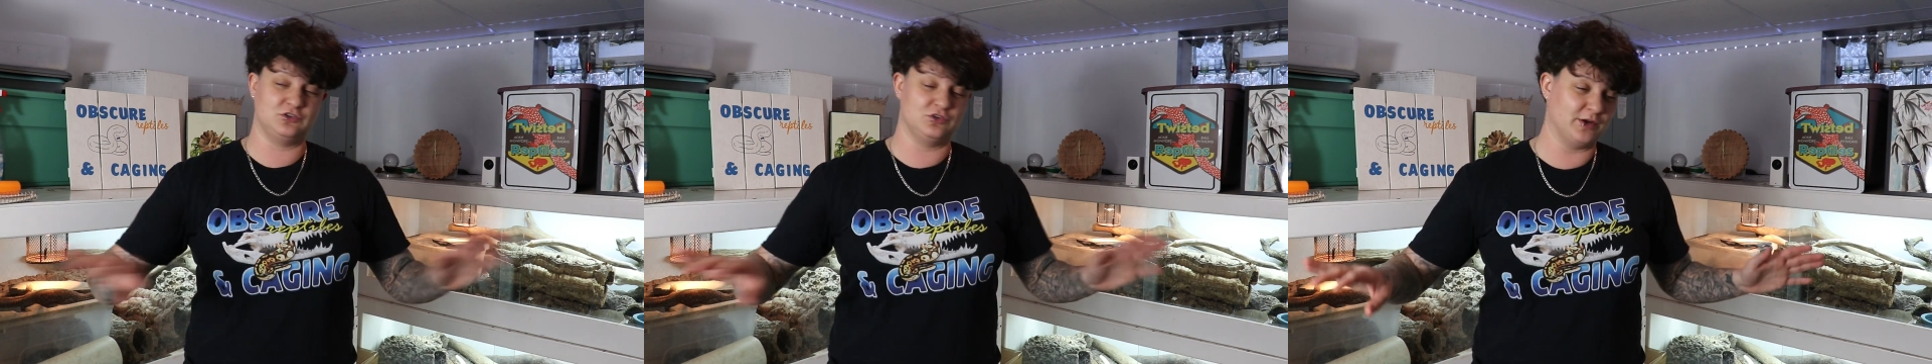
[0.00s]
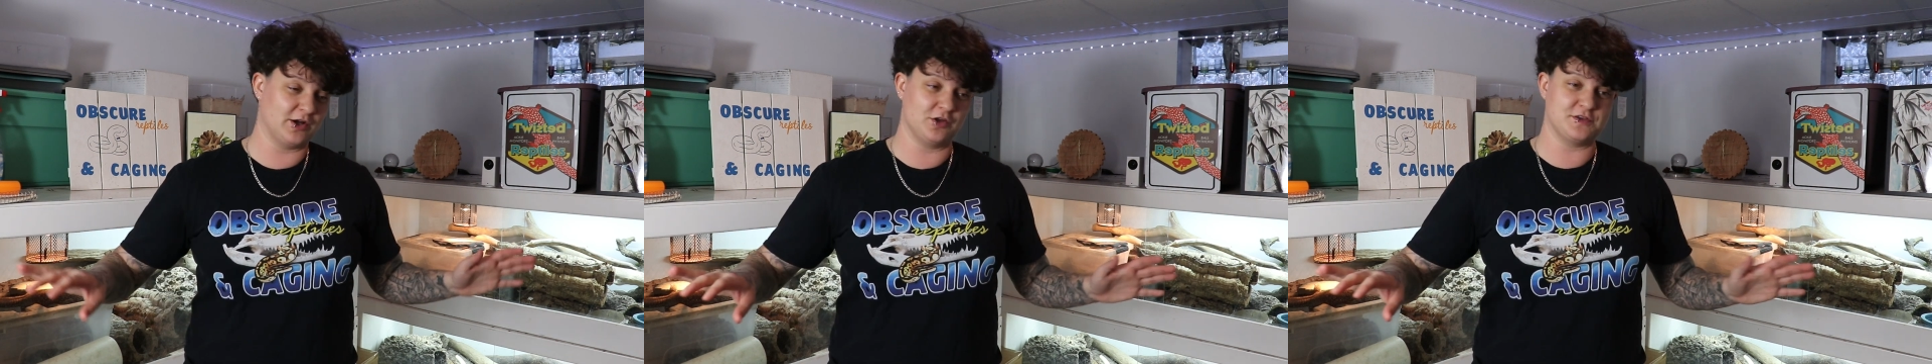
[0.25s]

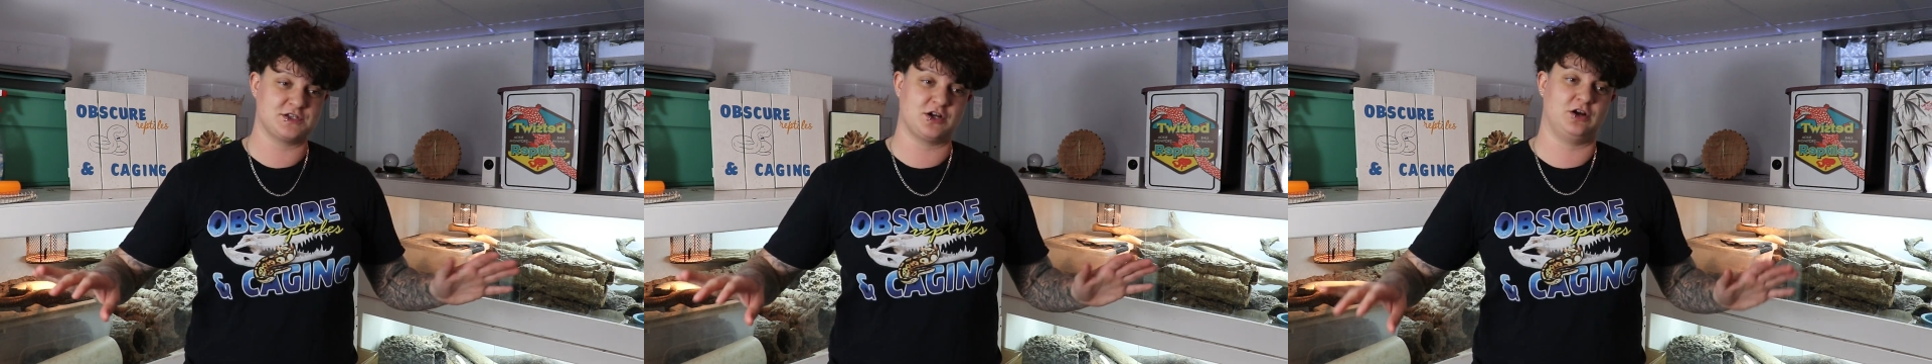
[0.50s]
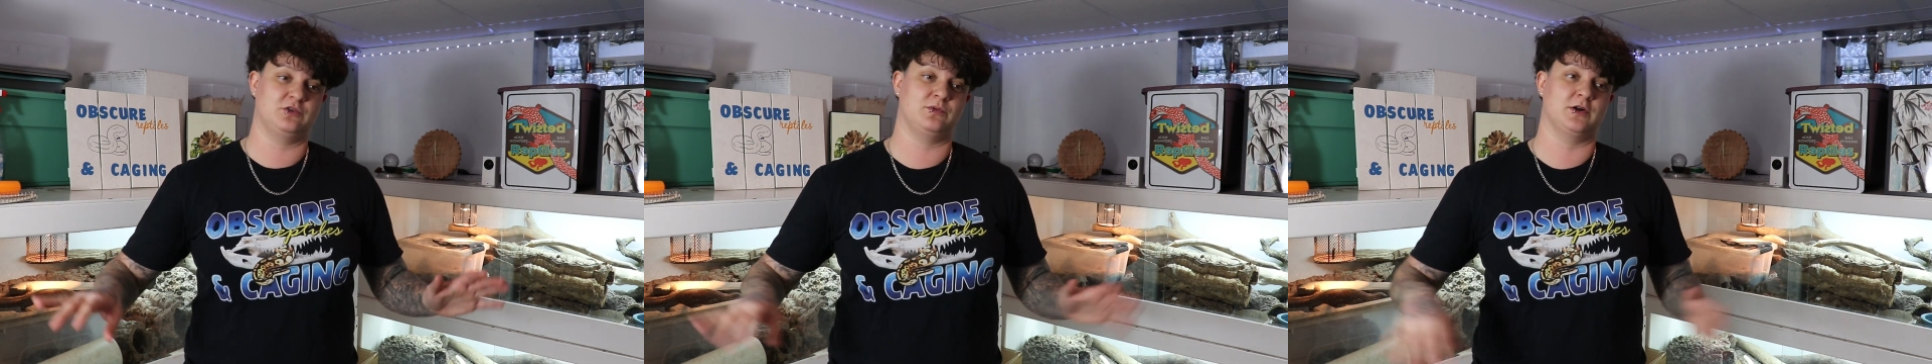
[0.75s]
doing all this
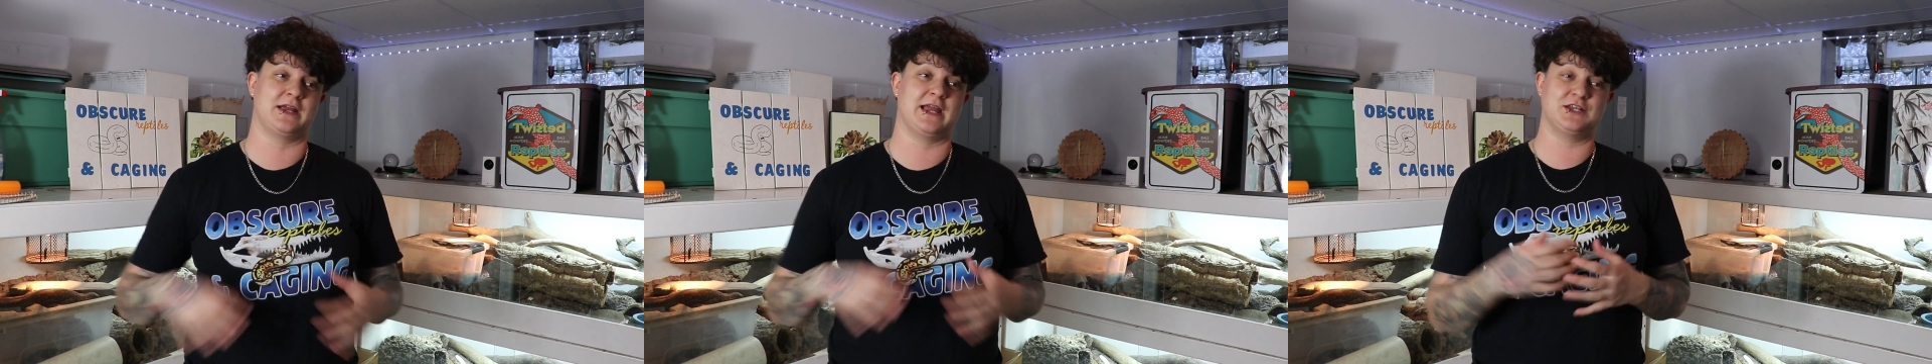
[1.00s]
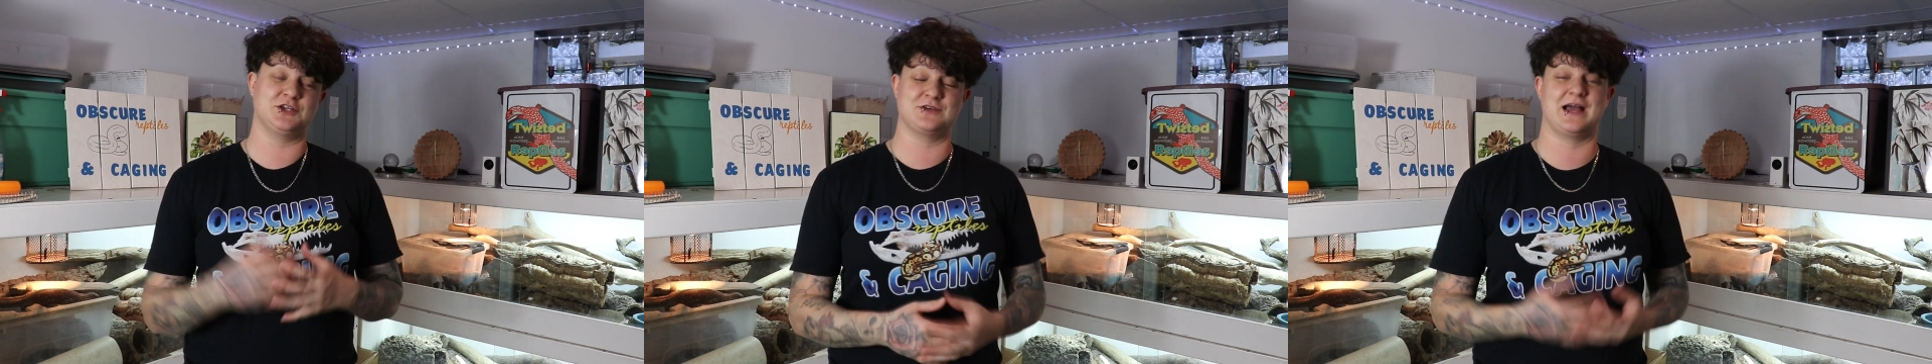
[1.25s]
hard work,
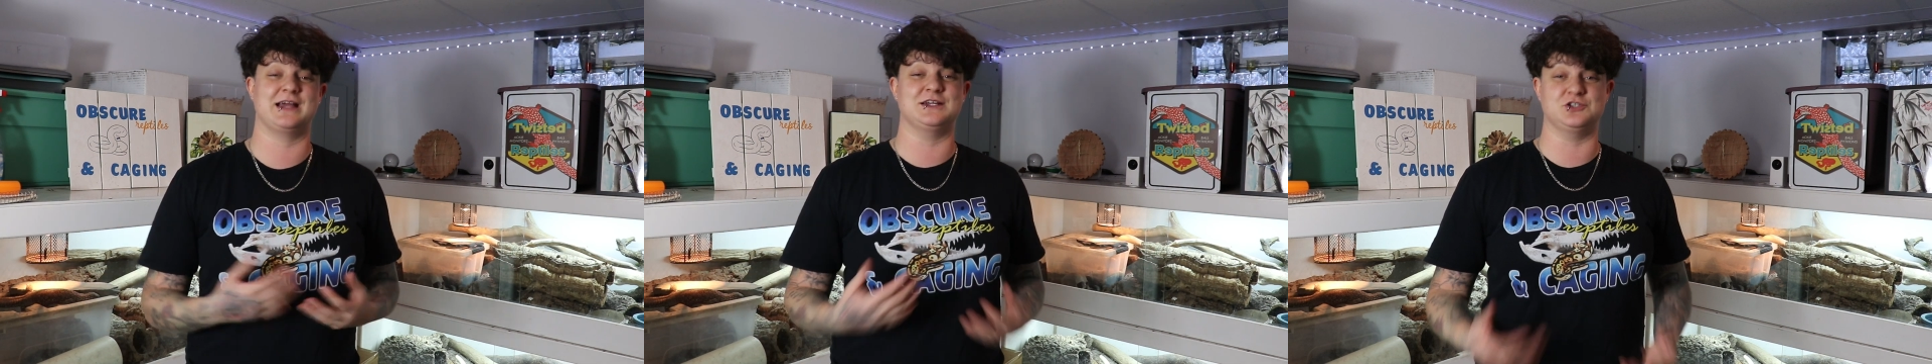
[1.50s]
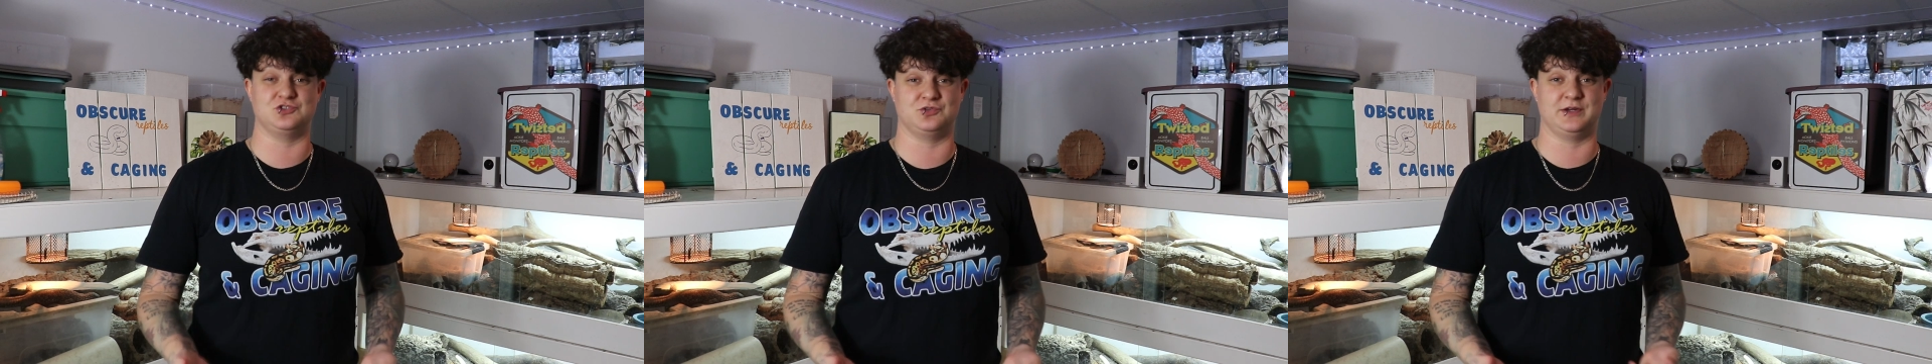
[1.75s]
and you're not
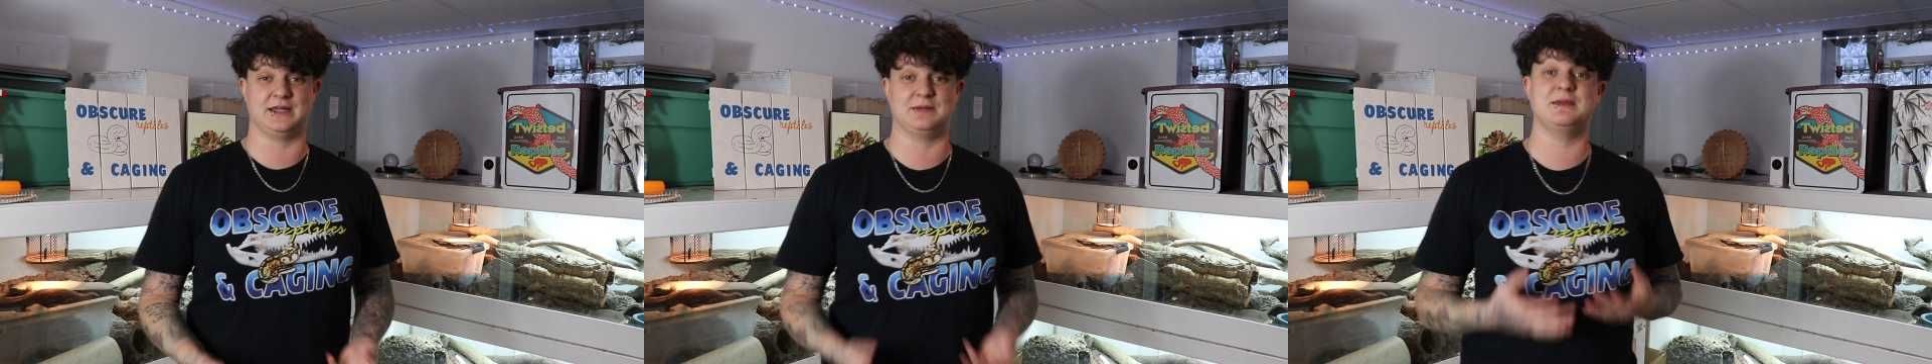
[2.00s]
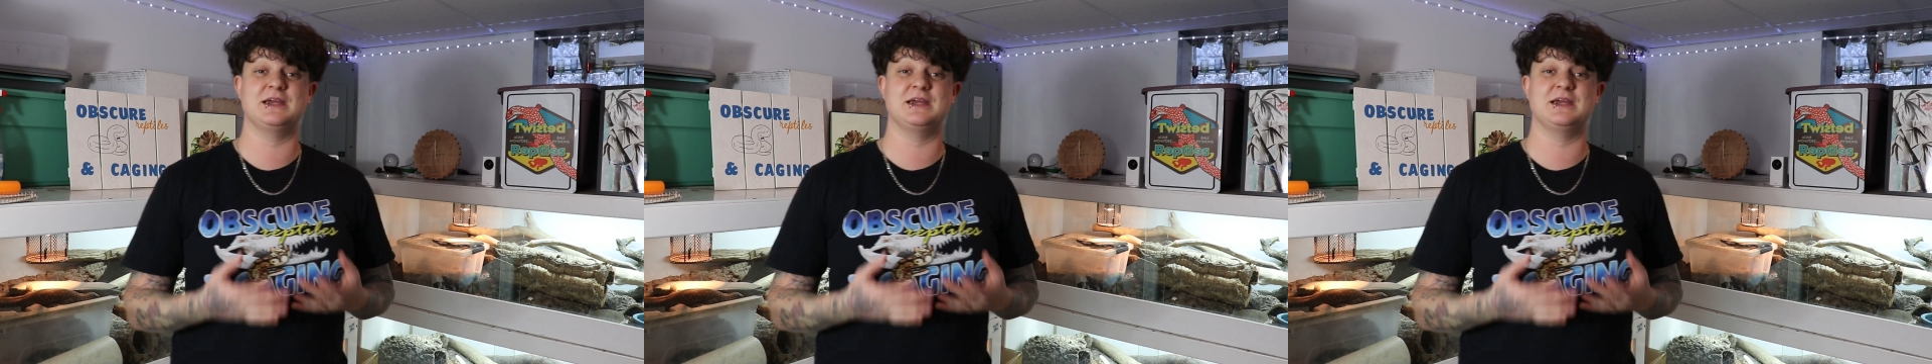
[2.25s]
enjoying it.